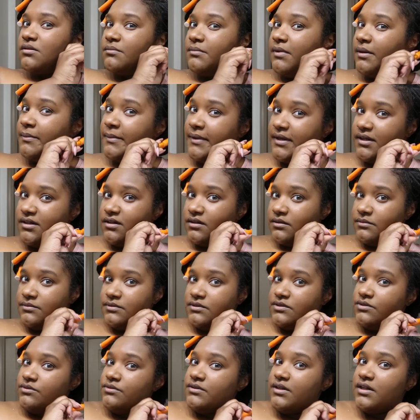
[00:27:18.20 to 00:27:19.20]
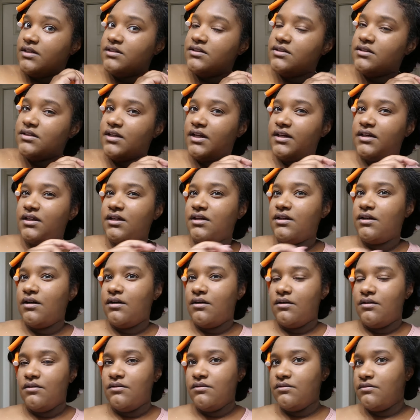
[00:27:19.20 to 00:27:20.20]
My makeup do not look like it
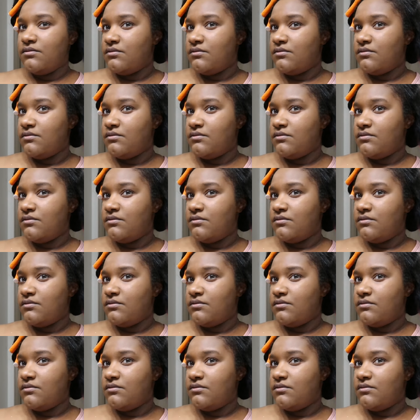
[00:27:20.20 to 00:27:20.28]
gone.